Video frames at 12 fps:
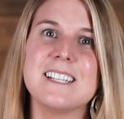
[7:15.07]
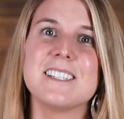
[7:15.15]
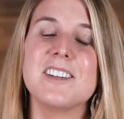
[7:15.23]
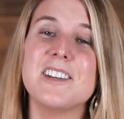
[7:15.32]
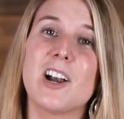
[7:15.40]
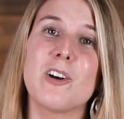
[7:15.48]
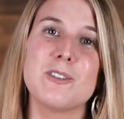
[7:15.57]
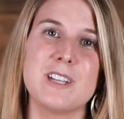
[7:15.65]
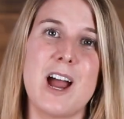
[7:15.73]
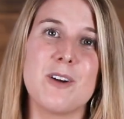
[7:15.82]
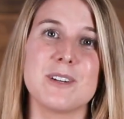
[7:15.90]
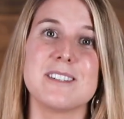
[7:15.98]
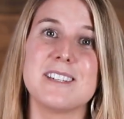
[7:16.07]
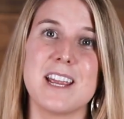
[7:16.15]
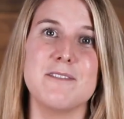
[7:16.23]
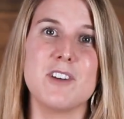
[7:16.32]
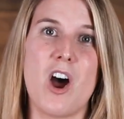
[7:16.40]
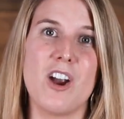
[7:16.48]
To narrow down a
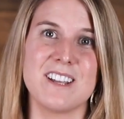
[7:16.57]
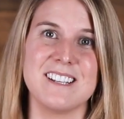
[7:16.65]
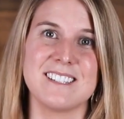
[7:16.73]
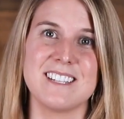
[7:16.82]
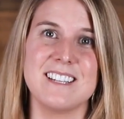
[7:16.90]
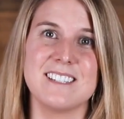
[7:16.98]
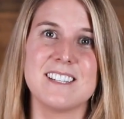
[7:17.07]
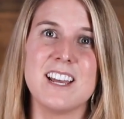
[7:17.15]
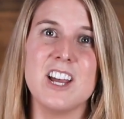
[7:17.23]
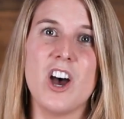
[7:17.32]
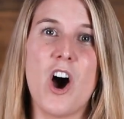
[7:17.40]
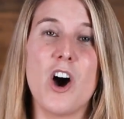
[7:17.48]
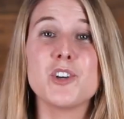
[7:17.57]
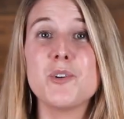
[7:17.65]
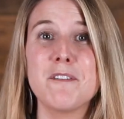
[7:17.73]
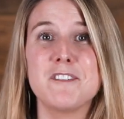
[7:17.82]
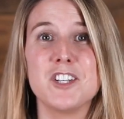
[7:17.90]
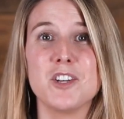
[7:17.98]
saved audiences, all you
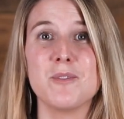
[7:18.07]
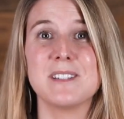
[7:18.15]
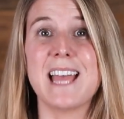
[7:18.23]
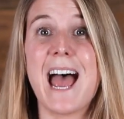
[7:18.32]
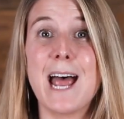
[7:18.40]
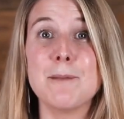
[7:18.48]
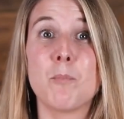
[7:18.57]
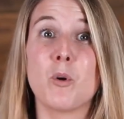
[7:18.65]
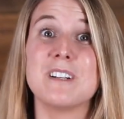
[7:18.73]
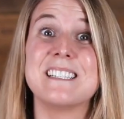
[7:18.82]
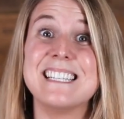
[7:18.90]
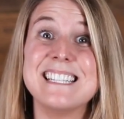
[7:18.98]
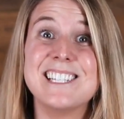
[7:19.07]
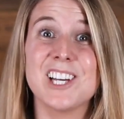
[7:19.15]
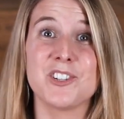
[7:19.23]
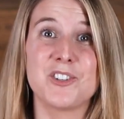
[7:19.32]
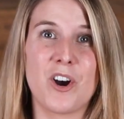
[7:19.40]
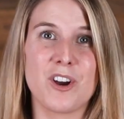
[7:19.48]
have to do is add more
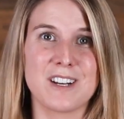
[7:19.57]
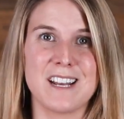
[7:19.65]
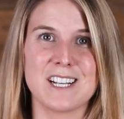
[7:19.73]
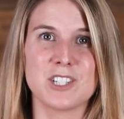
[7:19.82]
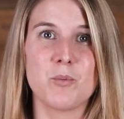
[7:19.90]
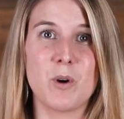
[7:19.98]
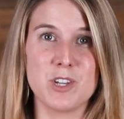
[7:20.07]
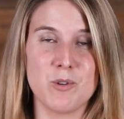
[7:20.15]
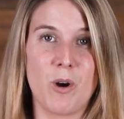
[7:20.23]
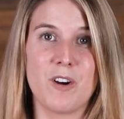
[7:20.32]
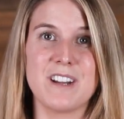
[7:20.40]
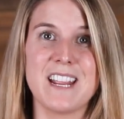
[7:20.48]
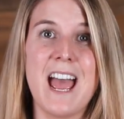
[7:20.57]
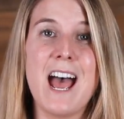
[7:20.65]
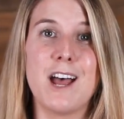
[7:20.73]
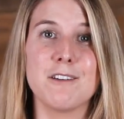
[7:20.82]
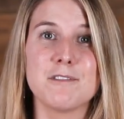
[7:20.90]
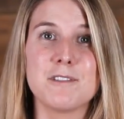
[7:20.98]
detailed targeting to what you already
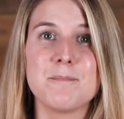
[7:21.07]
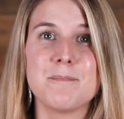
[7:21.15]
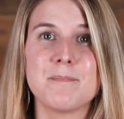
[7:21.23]
have.